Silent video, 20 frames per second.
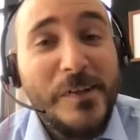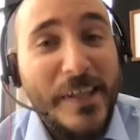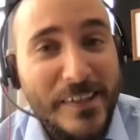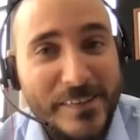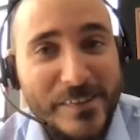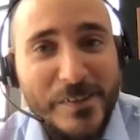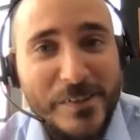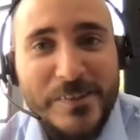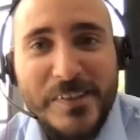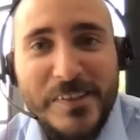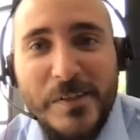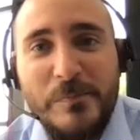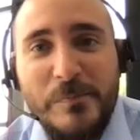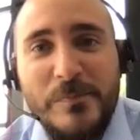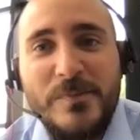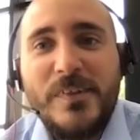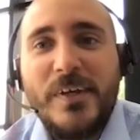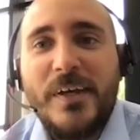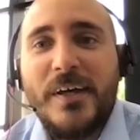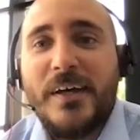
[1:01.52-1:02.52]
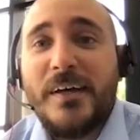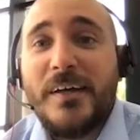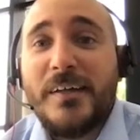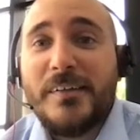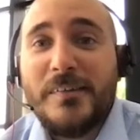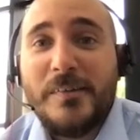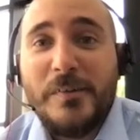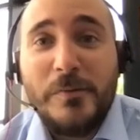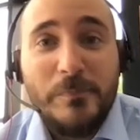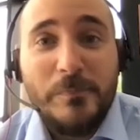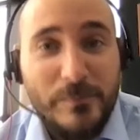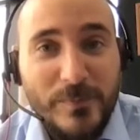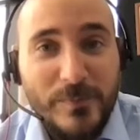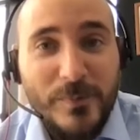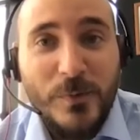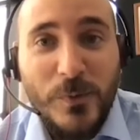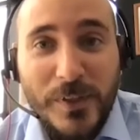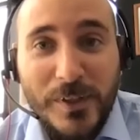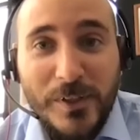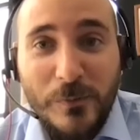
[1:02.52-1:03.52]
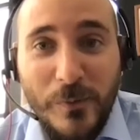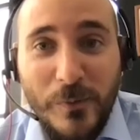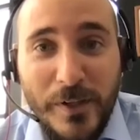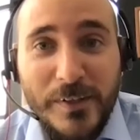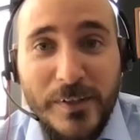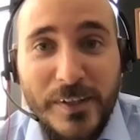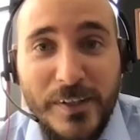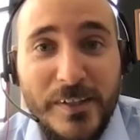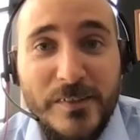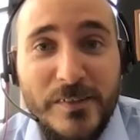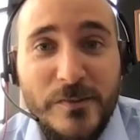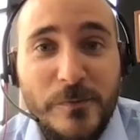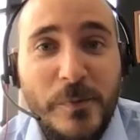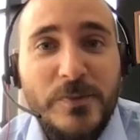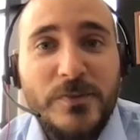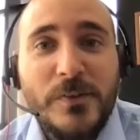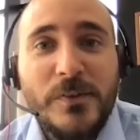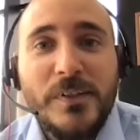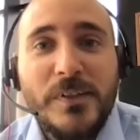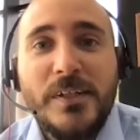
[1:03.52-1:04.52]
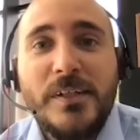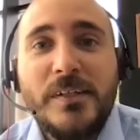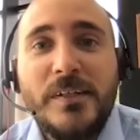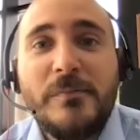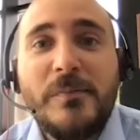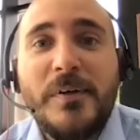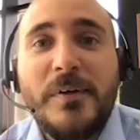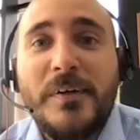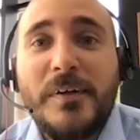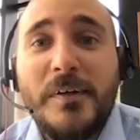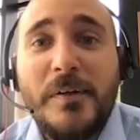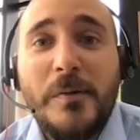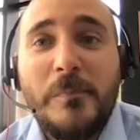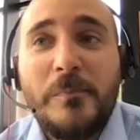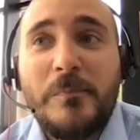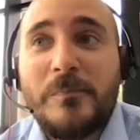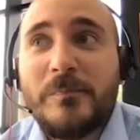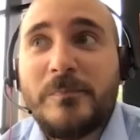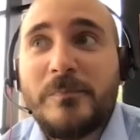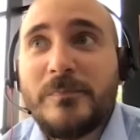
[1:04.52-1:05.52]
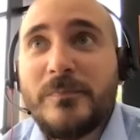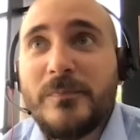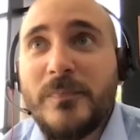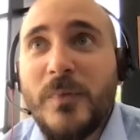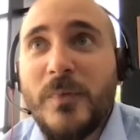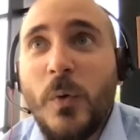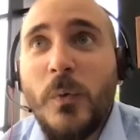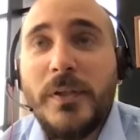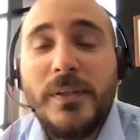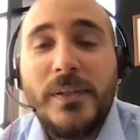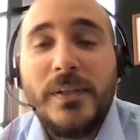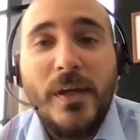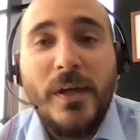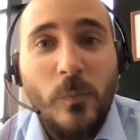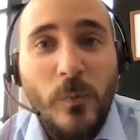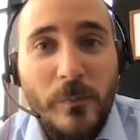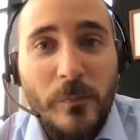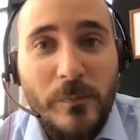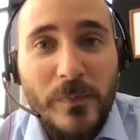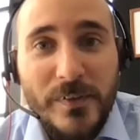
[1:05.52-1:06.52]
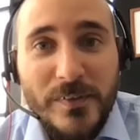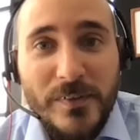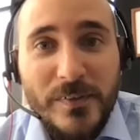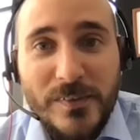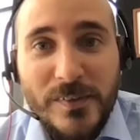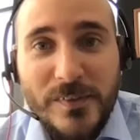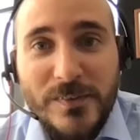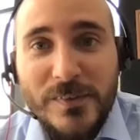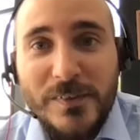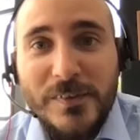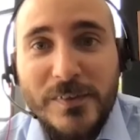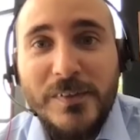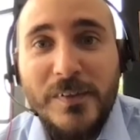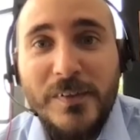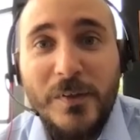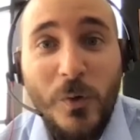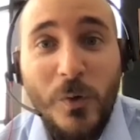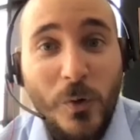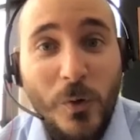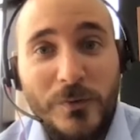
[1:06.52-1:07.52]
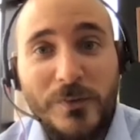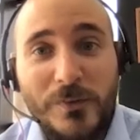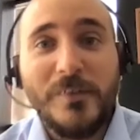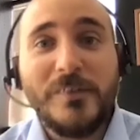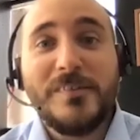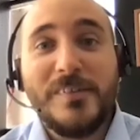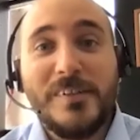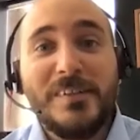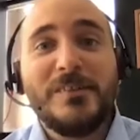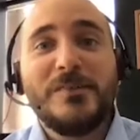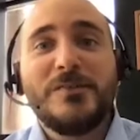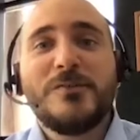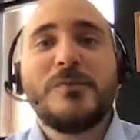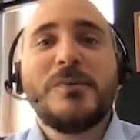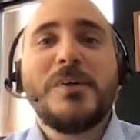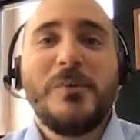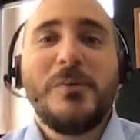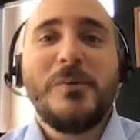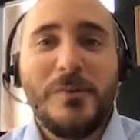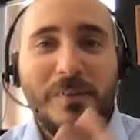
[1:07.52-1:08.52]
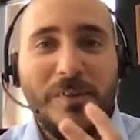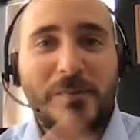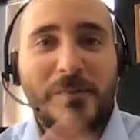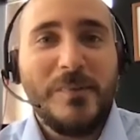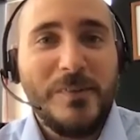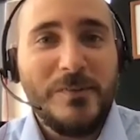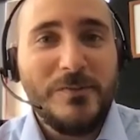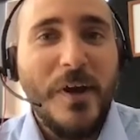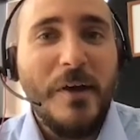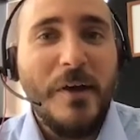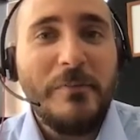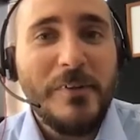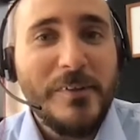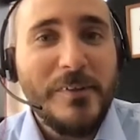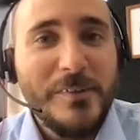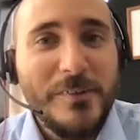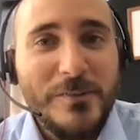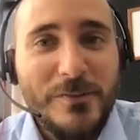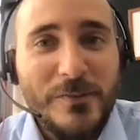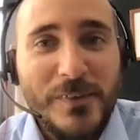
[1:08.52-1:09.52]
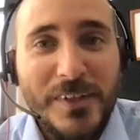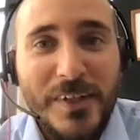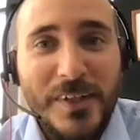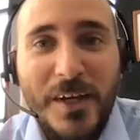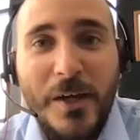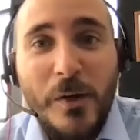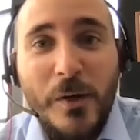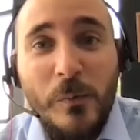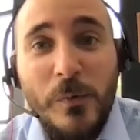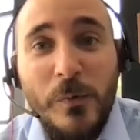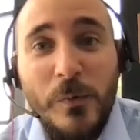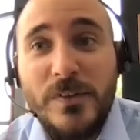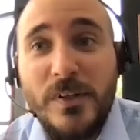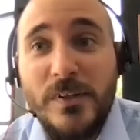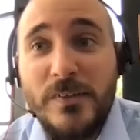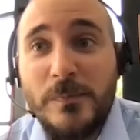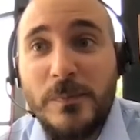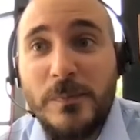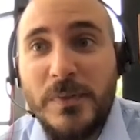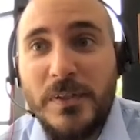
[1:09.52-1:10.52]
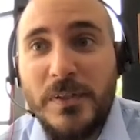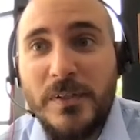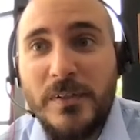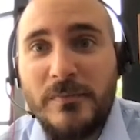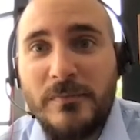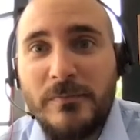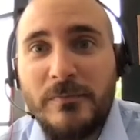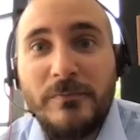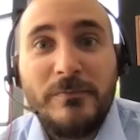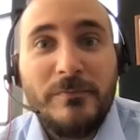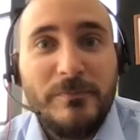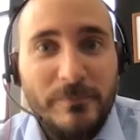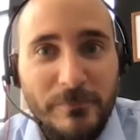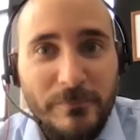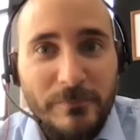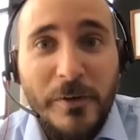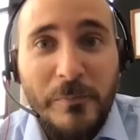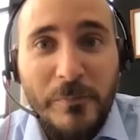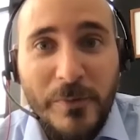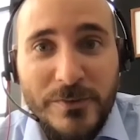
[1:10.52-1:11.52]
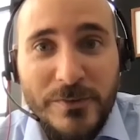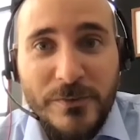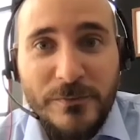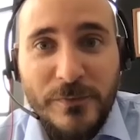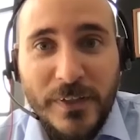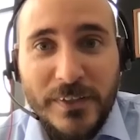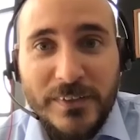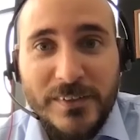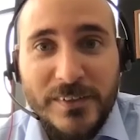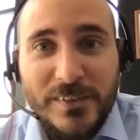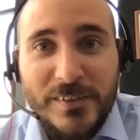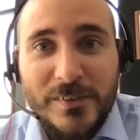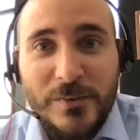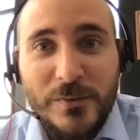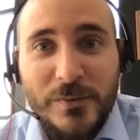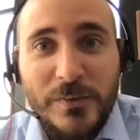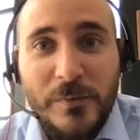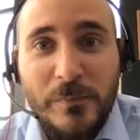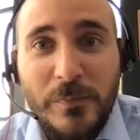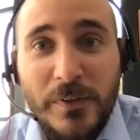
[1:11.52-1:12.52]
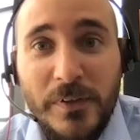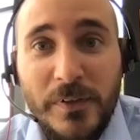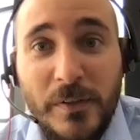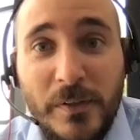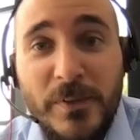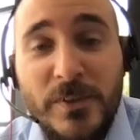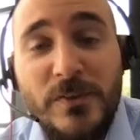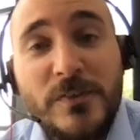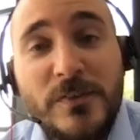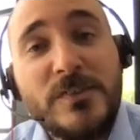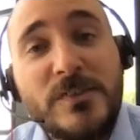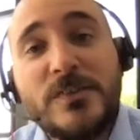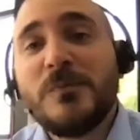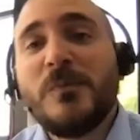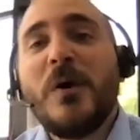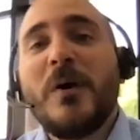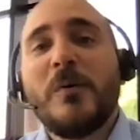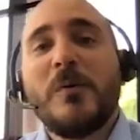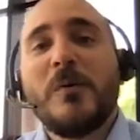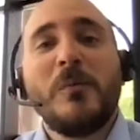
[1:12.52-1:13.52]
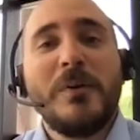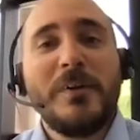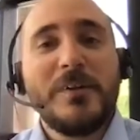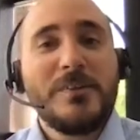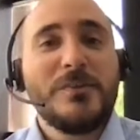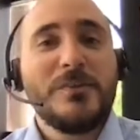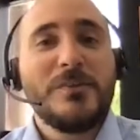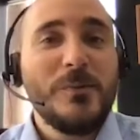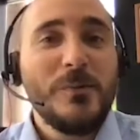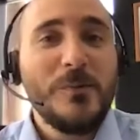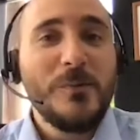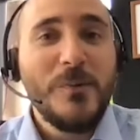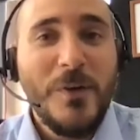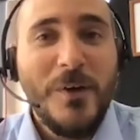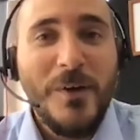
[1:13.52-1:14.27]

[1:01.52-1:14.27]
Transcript: and their teams, they're doing great things, especially knowing that WebBeds is in the hotels industry or the travel industry, which has been very much affected during the pandemic. So this is why we wanted to